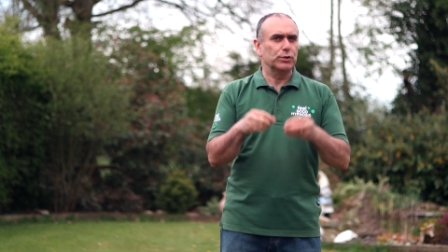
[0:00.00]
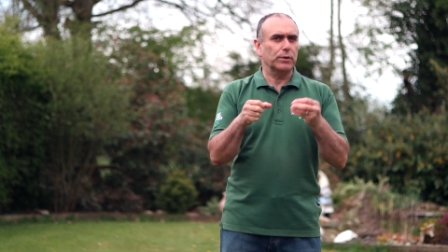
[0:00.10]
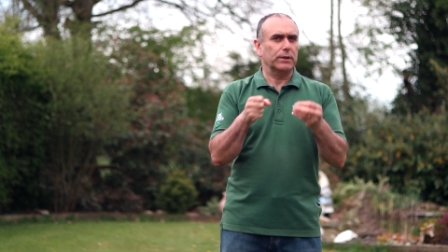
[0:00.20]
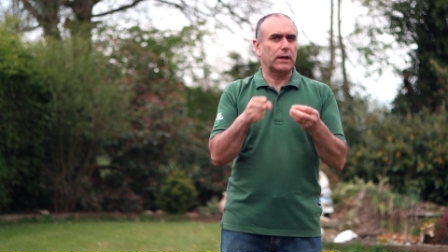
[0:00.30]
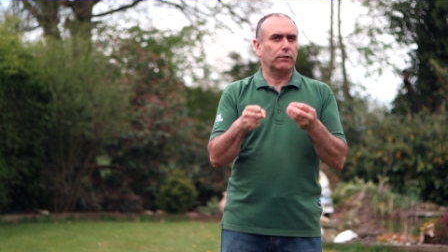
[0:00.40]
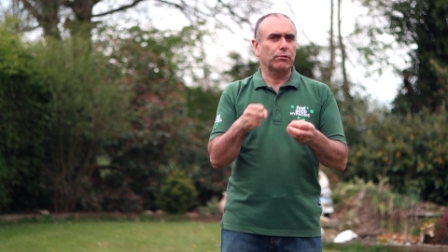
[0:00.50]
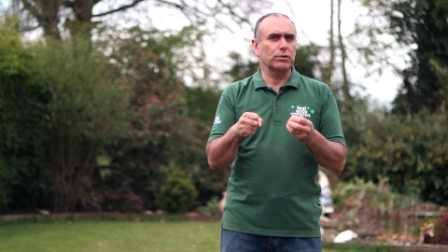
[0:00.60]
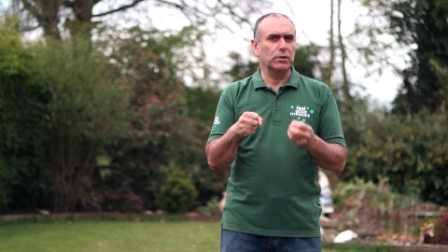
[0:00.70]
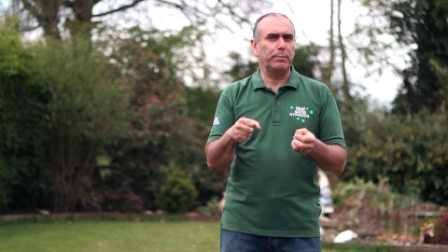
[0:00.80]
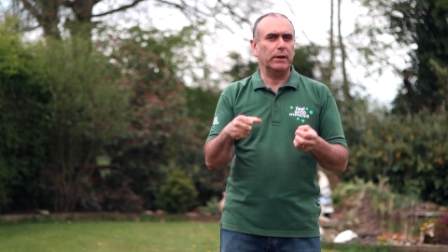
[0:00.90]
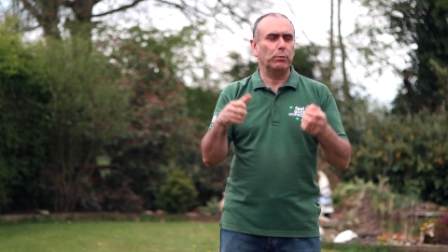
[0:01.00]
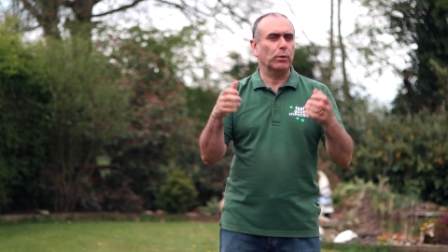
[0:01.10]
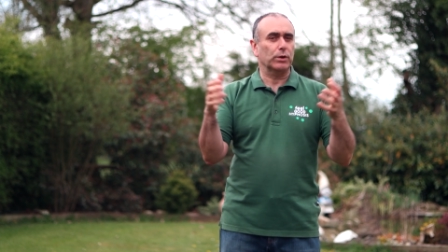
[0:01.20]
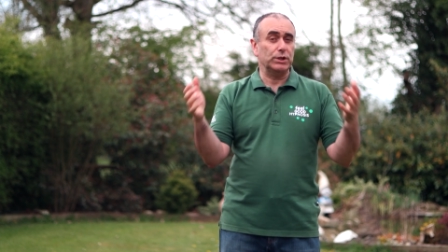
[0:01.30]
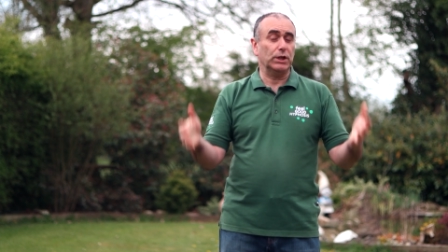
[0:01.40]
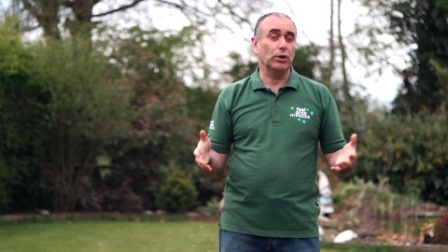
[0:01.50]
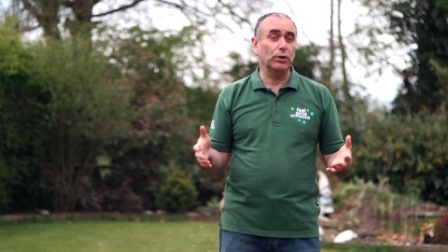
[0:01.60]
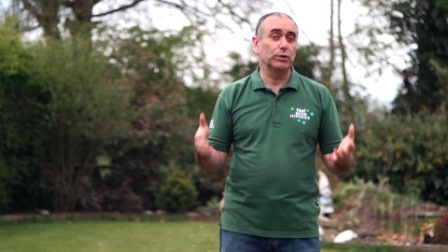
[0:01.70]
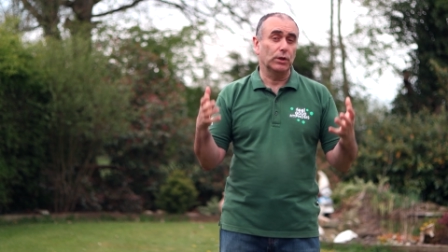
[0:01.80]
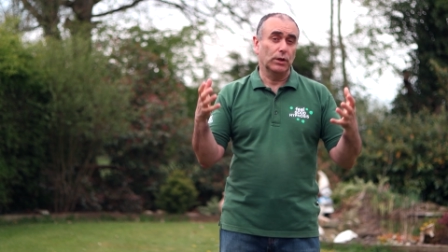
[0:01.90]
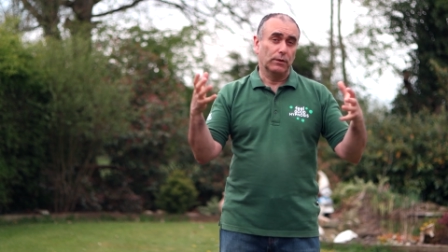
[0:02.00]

during that crucial bit where she could